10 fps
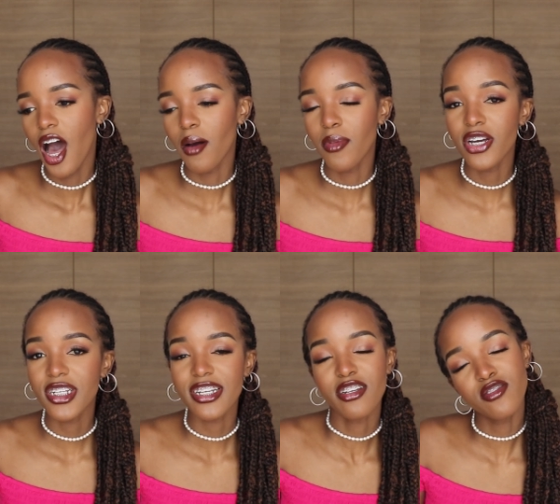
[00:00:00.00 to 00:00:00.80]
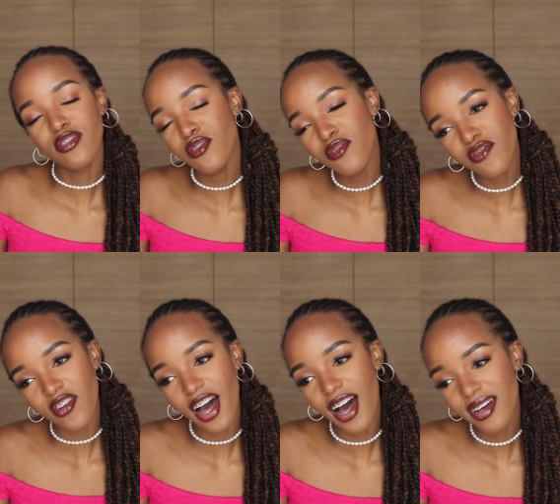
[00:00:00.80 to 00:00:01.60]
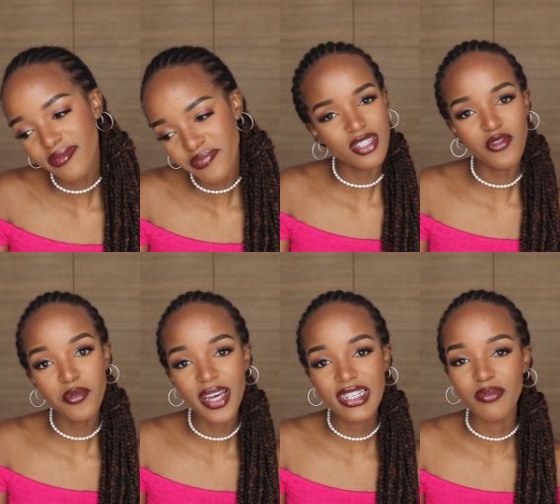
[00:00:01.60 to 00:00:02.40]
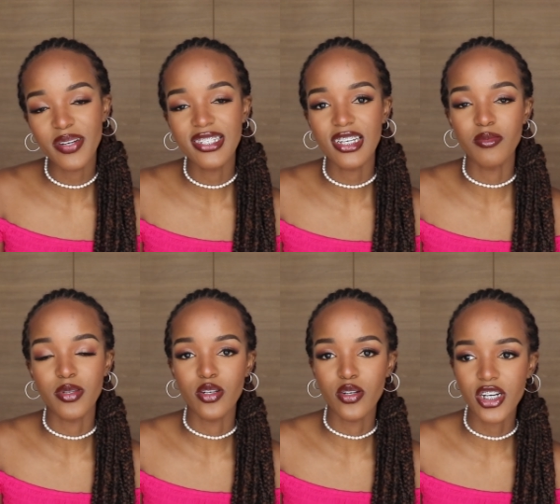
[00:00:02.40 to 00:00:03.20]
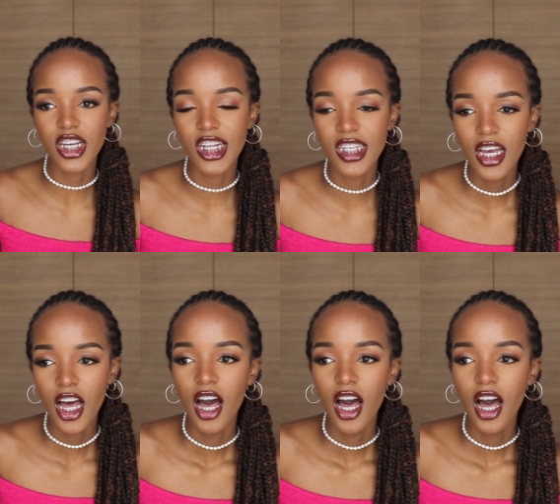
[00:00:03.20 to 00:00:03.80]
about it and so far so far my experience has been good